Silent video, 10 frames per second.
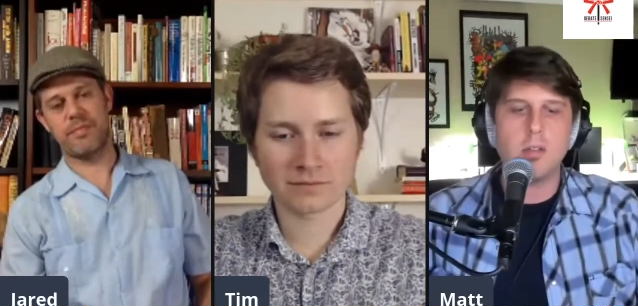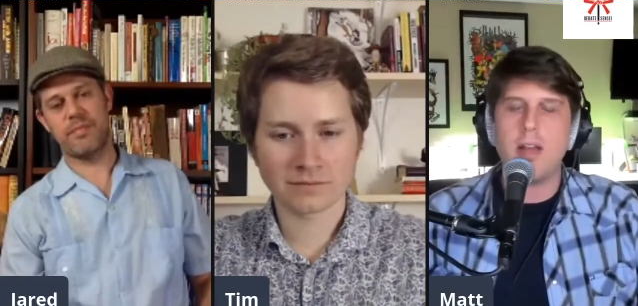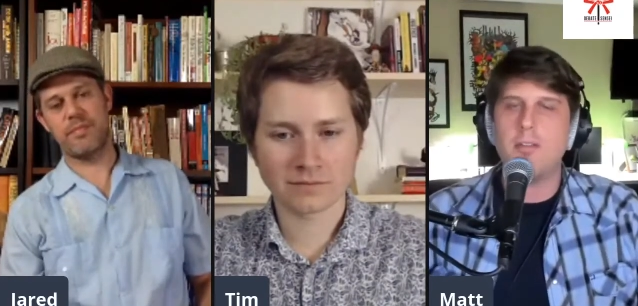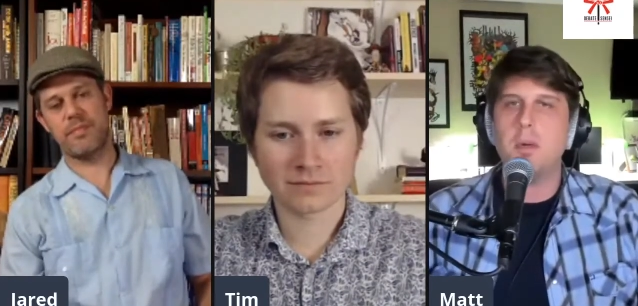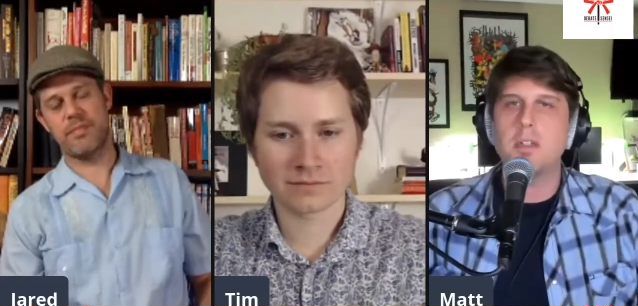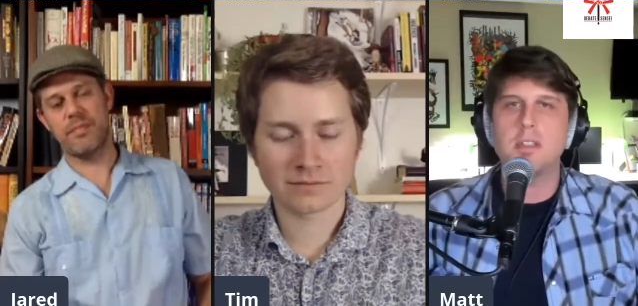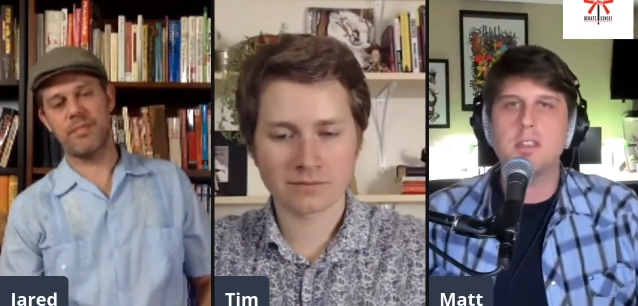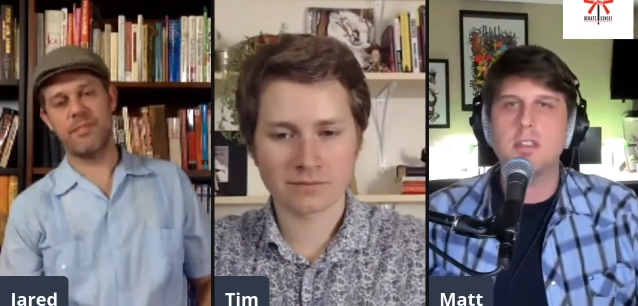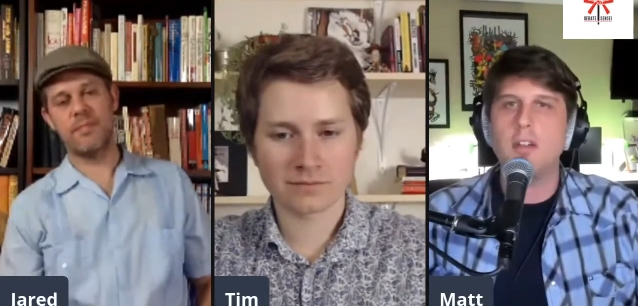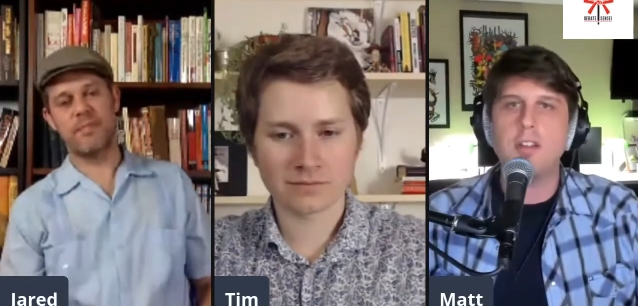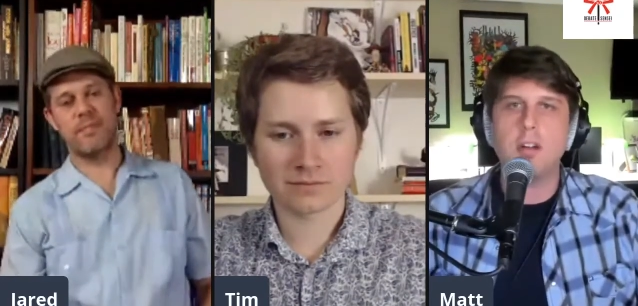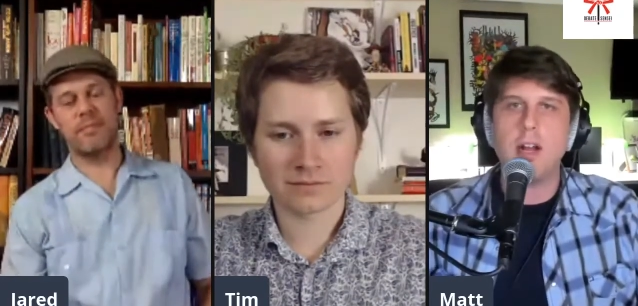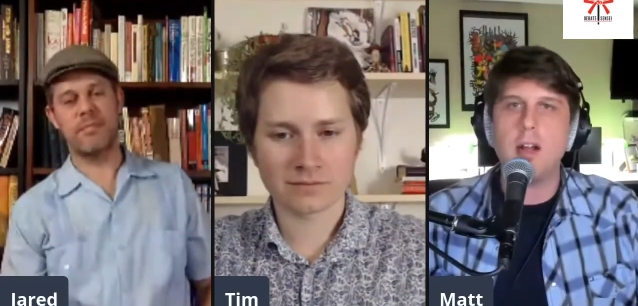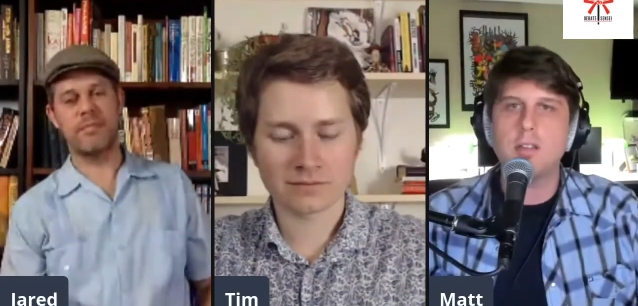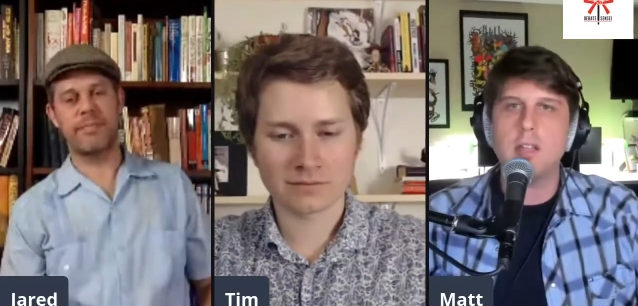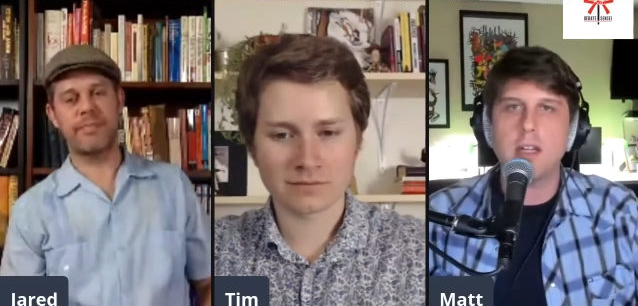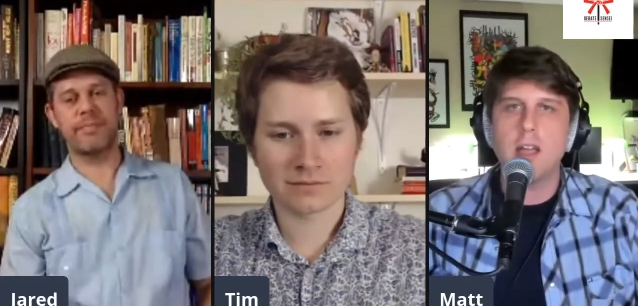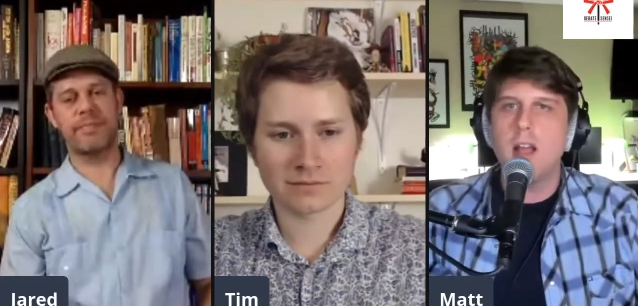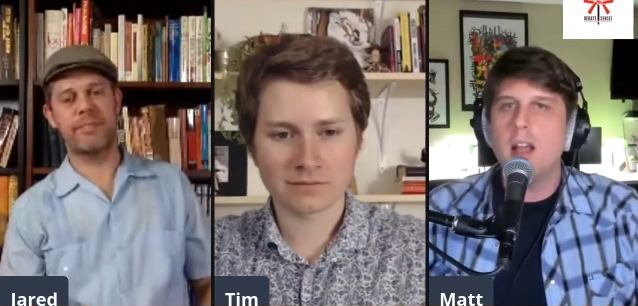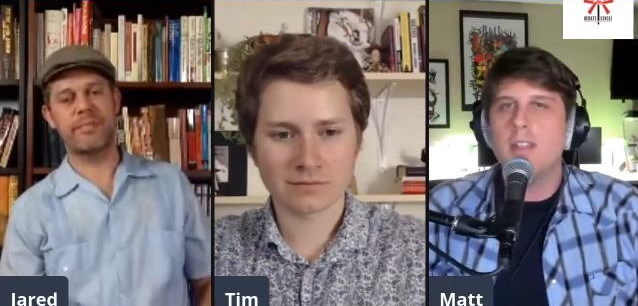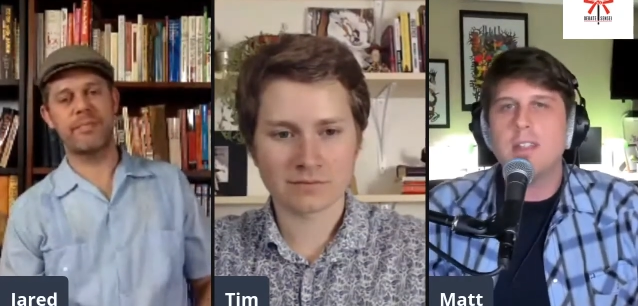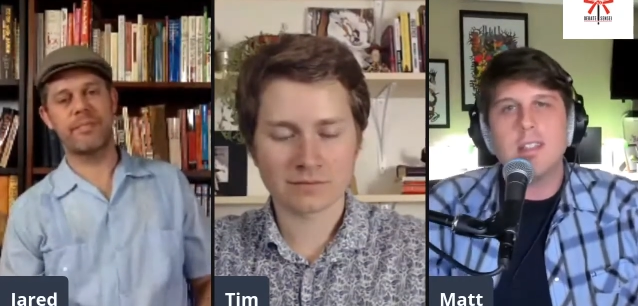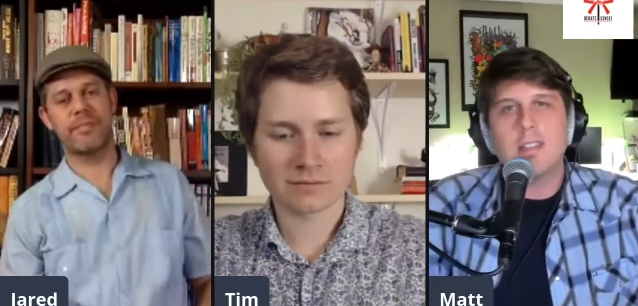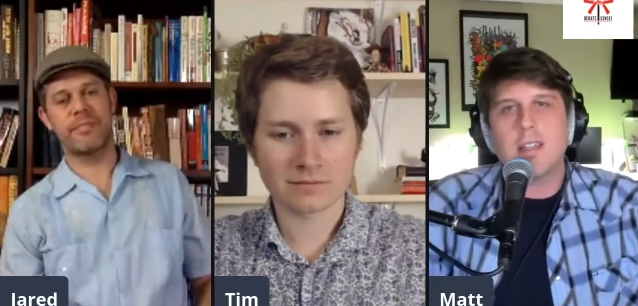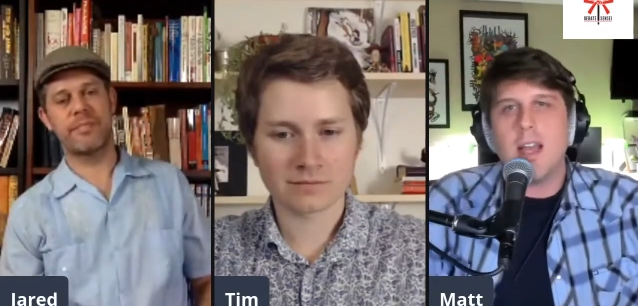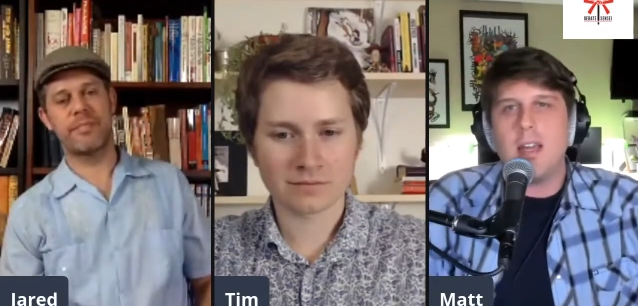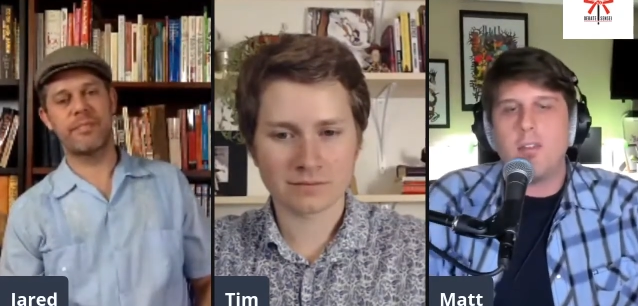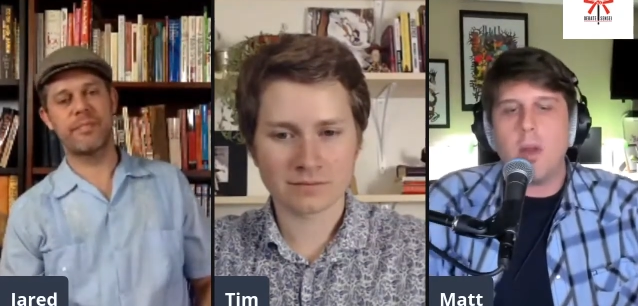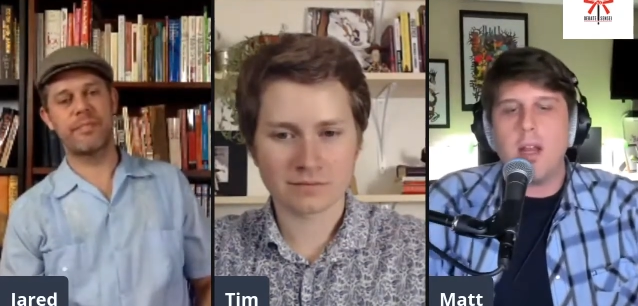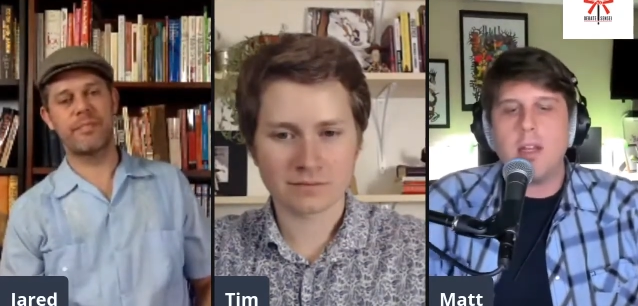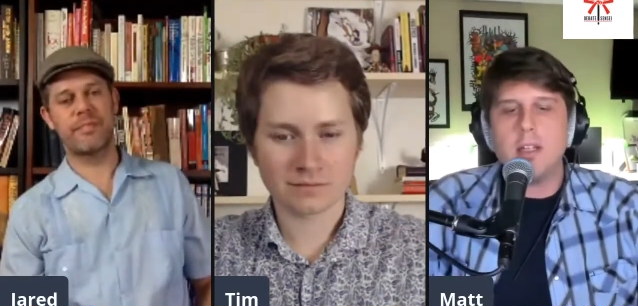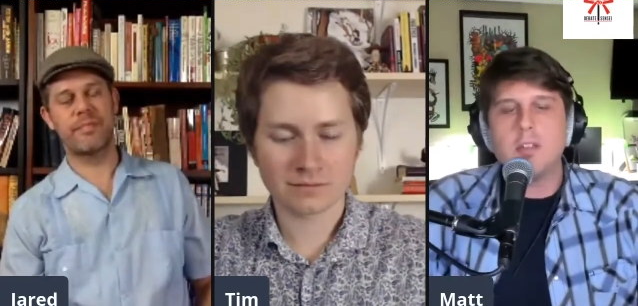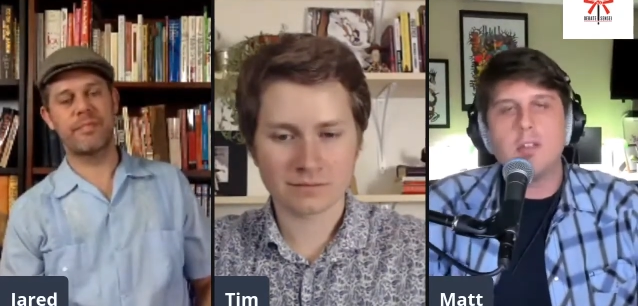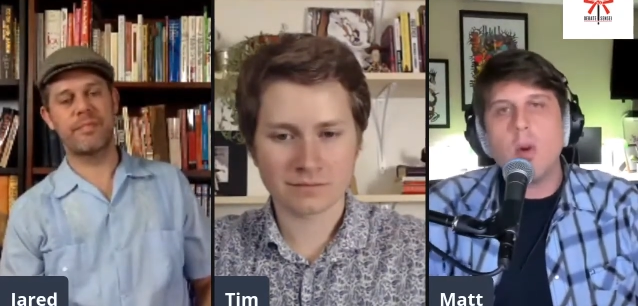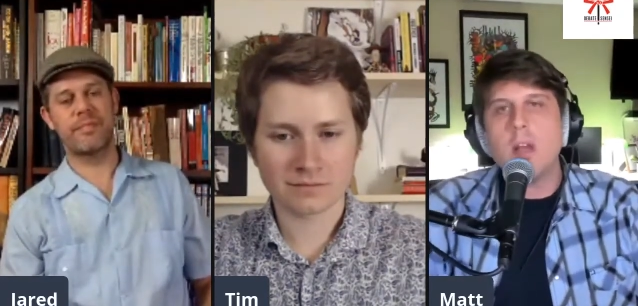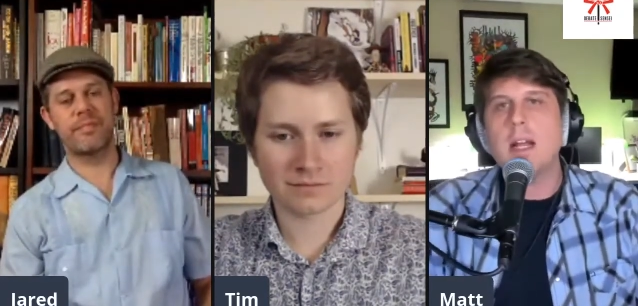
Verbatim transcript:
Speaker 1: you have a bunch of stuff at your house, like this is kind of a way to enjoy